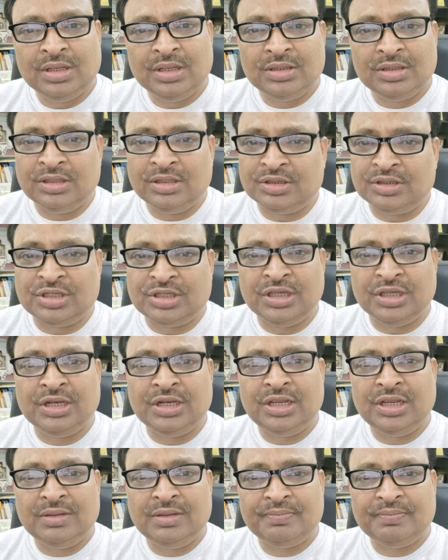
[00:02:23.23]
the
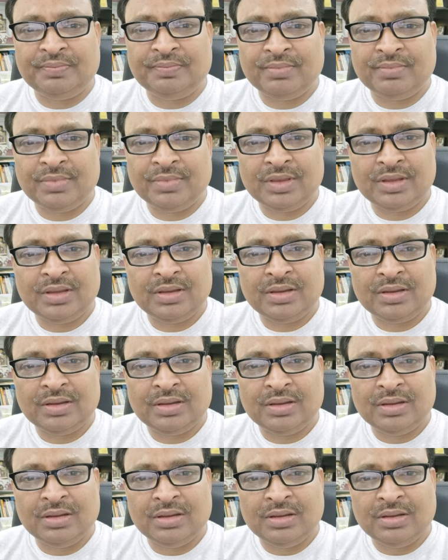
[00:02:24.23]
theory
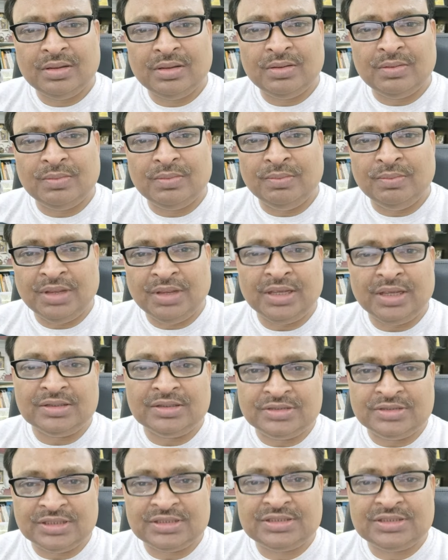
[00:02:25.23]
may
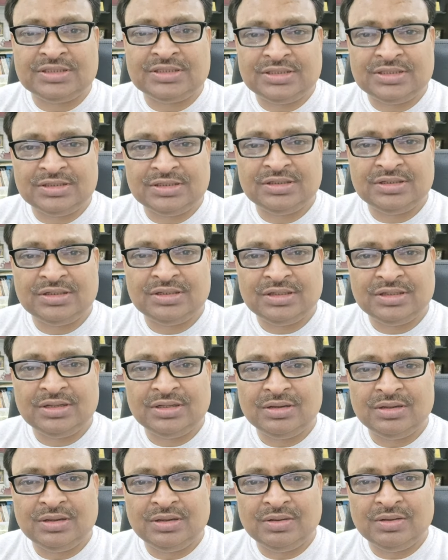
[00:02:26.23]
exist
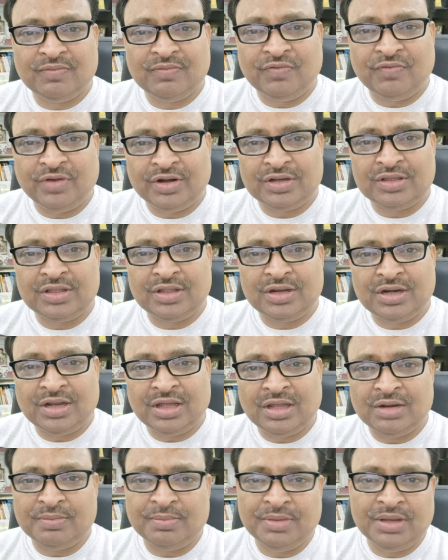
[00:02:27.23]
further
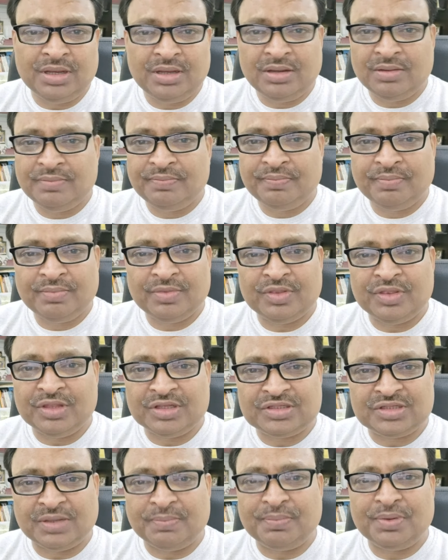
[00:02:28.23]
or may
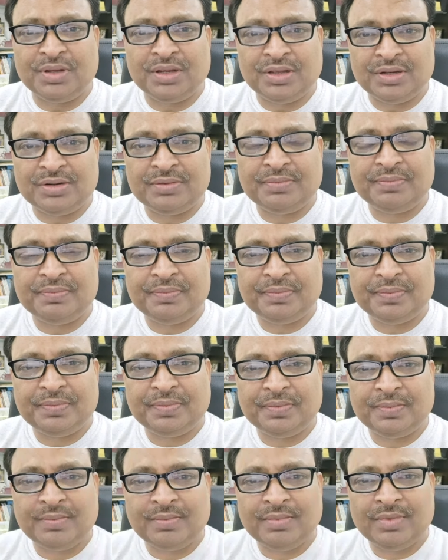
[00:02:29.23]
disappear.
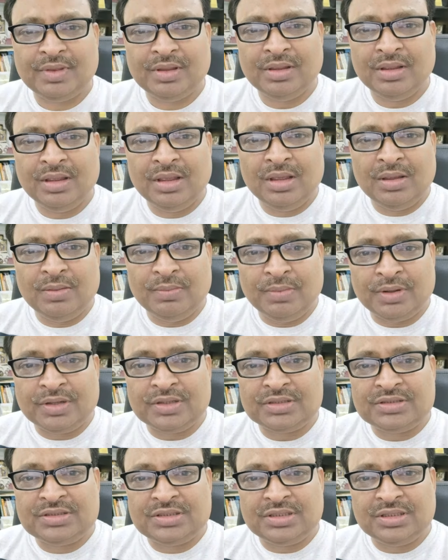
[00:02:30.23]

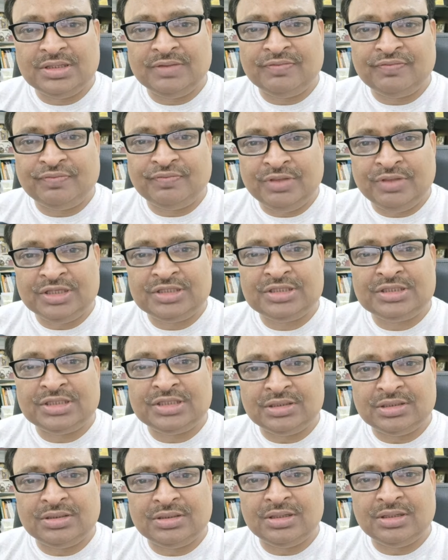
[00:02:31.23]
Because if this,
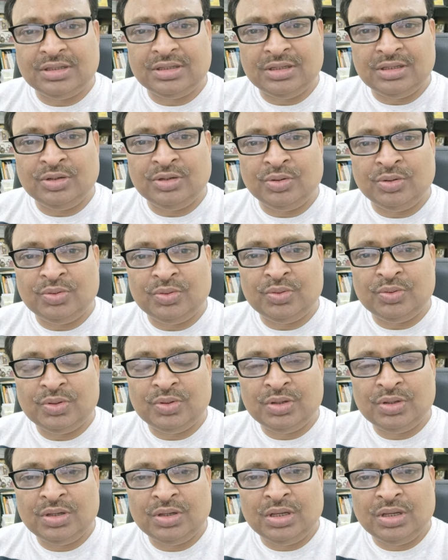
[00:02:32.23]

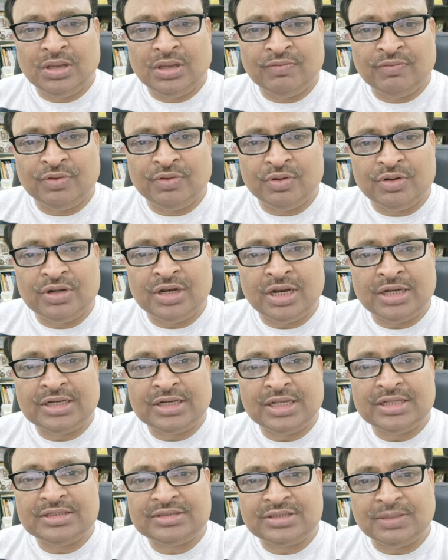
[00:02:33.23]
if your data
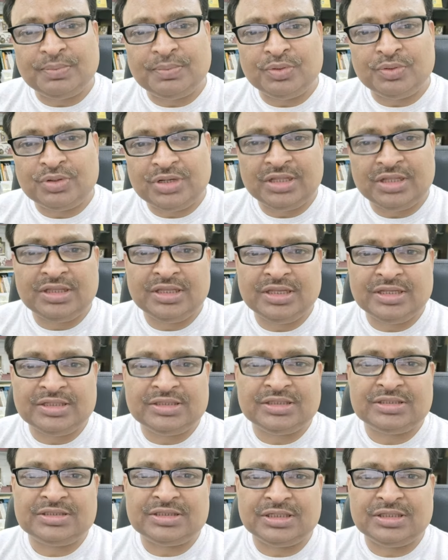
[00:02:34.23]
is supporting the
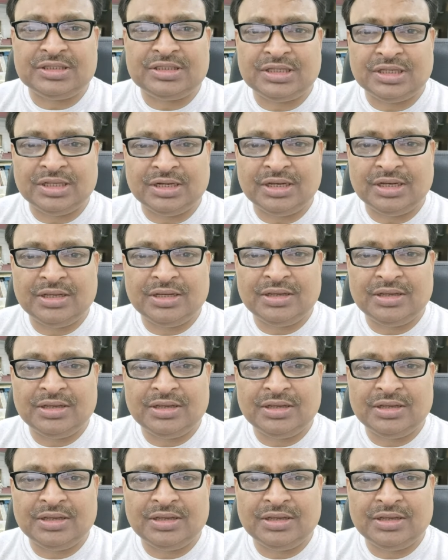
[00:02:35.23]
existing theory,